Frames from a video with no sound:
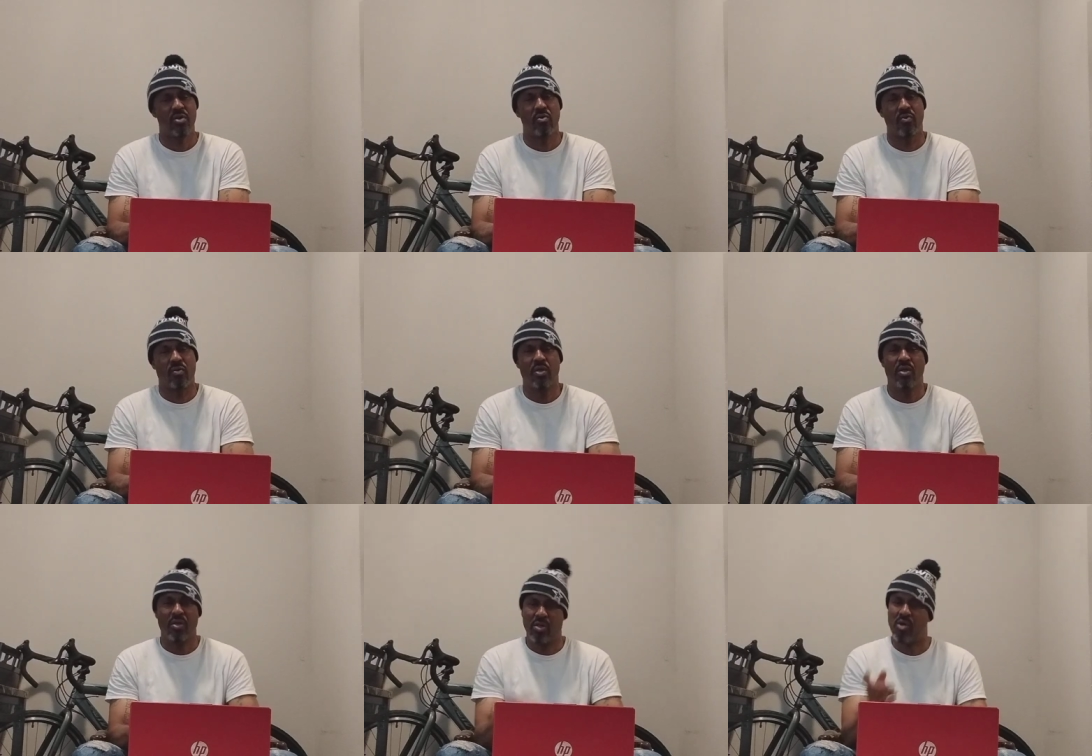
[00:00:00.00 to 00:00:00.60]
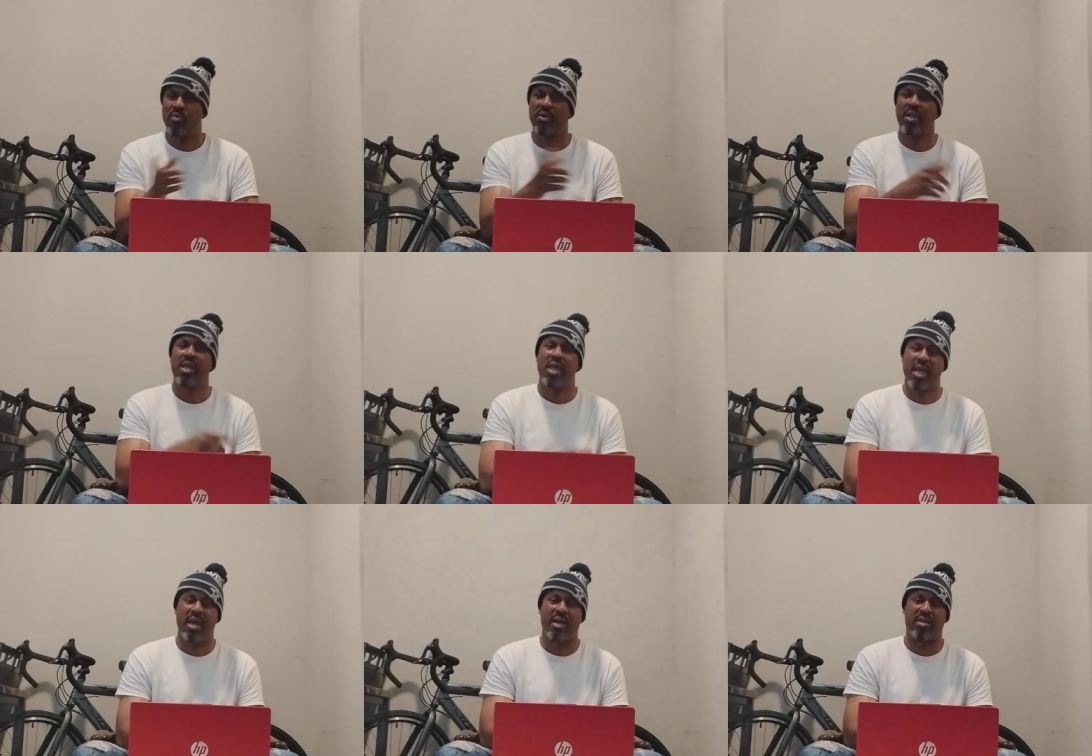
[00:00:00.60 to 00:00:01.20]
No, go to
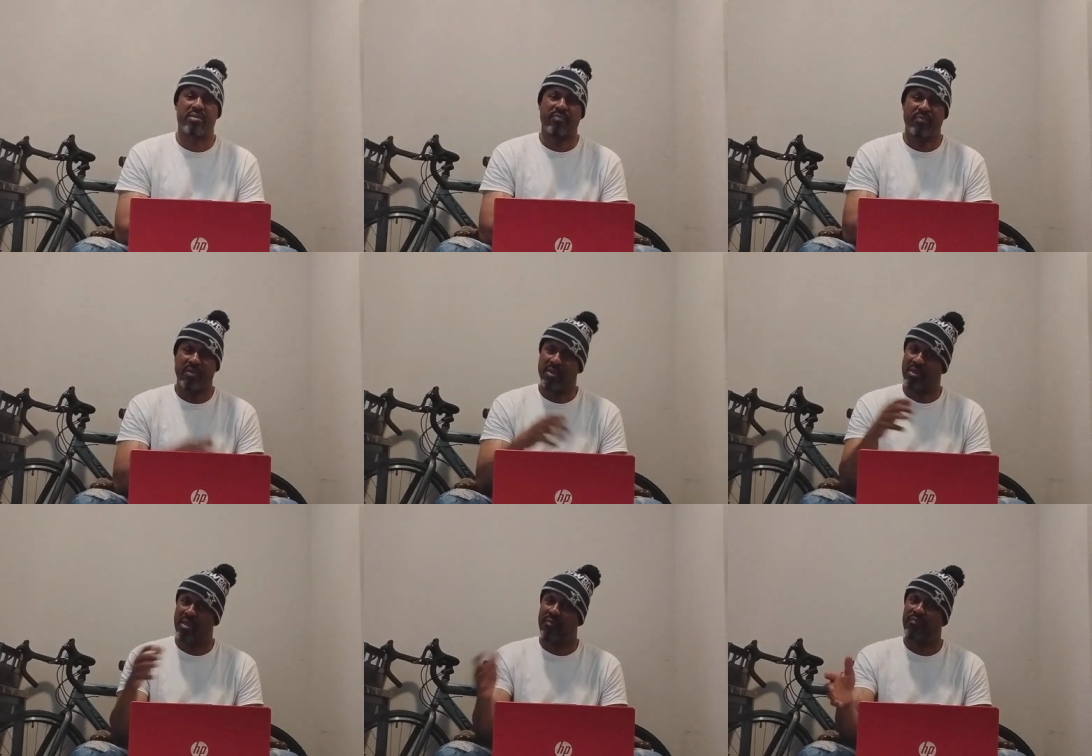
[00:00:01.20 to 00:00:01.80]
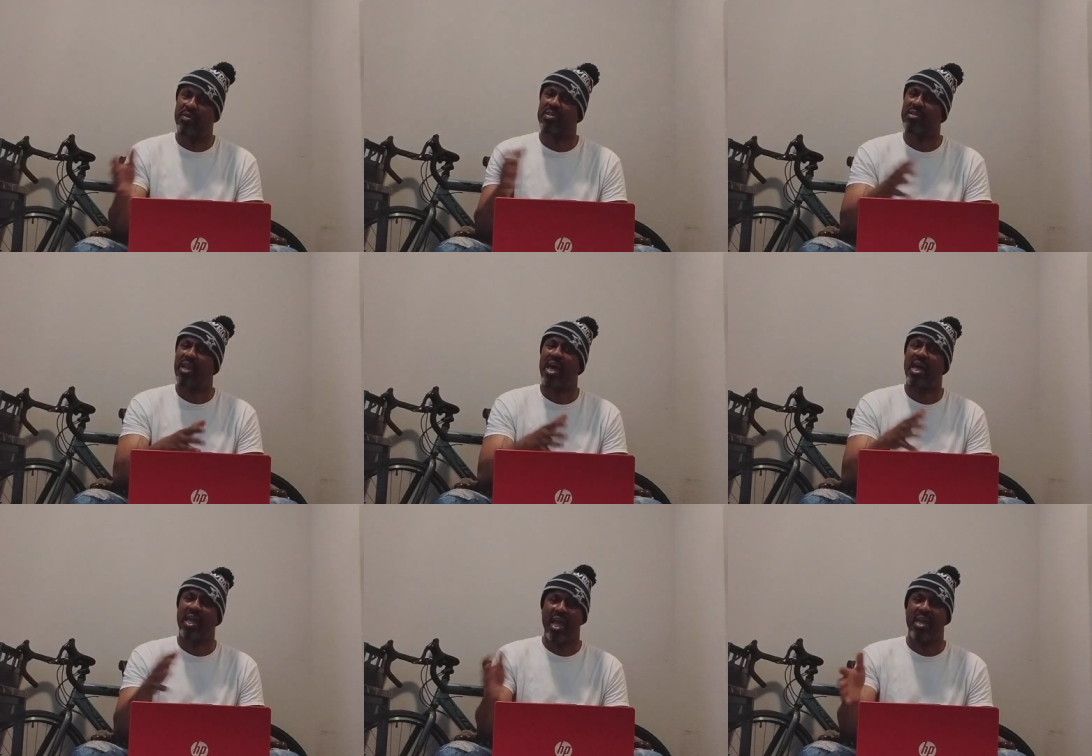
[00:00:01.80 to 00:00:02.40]
their house. If it's
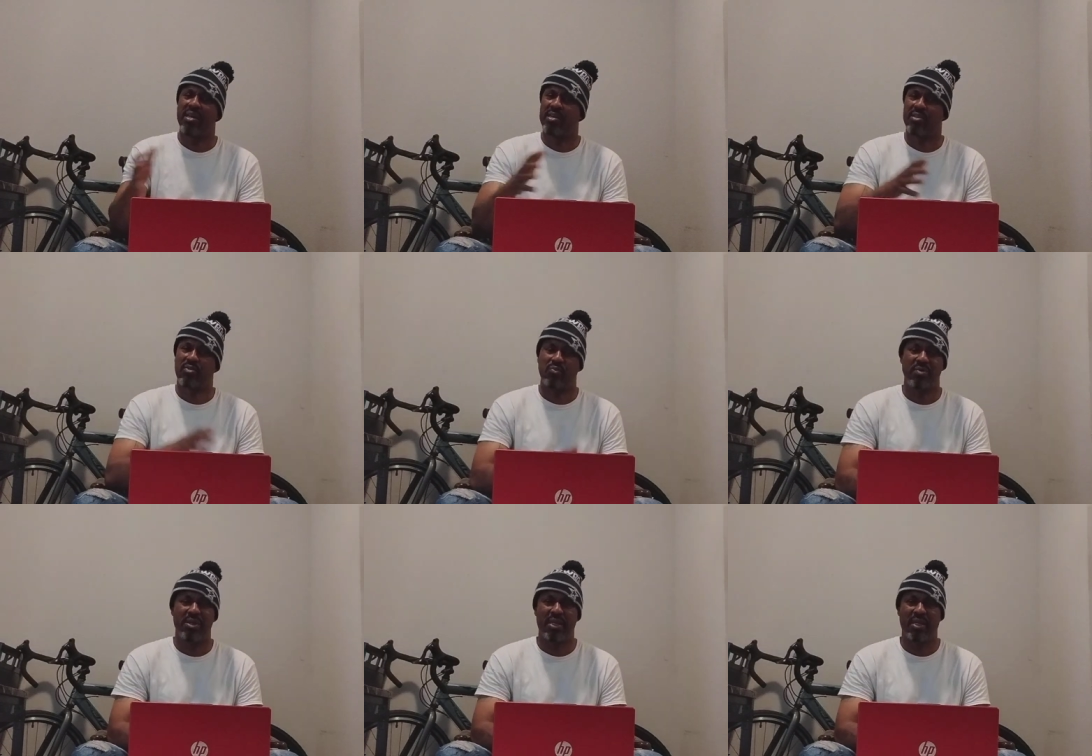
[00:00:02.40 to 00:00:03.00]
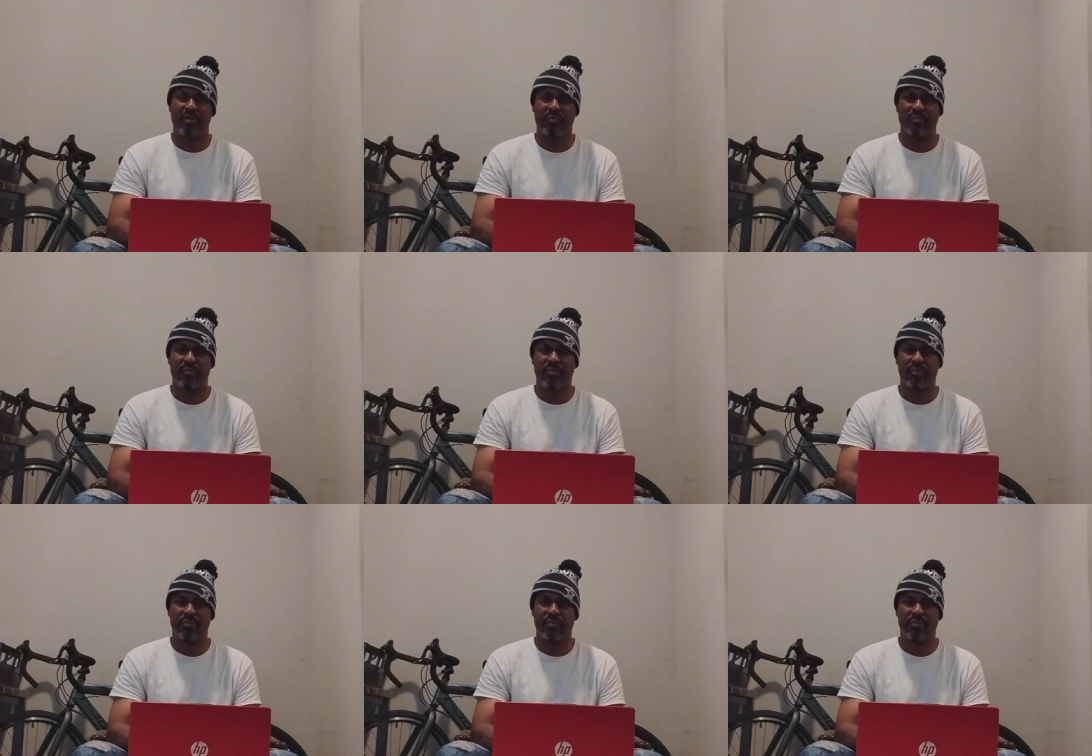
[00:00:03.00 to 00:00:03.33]
like 80-20,